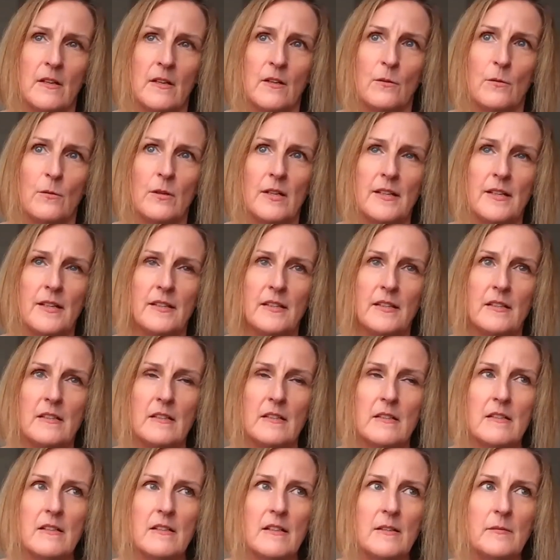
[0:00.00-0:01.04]
Well, I
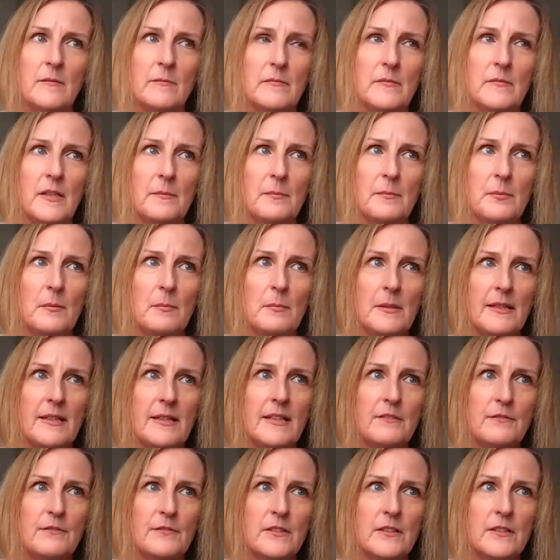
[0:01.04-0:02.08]
think I probably
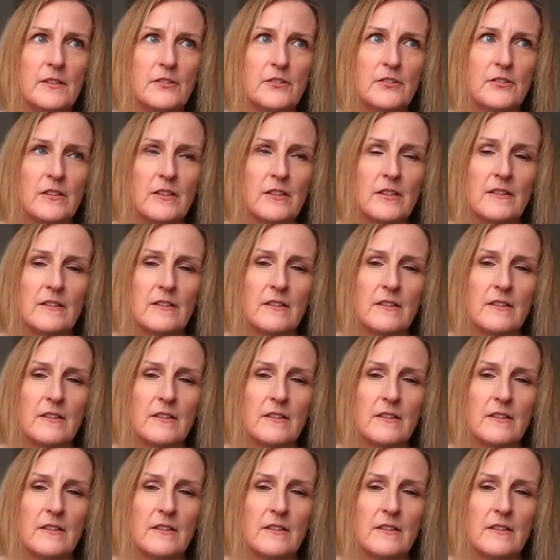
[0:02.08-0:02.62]
have touched on it,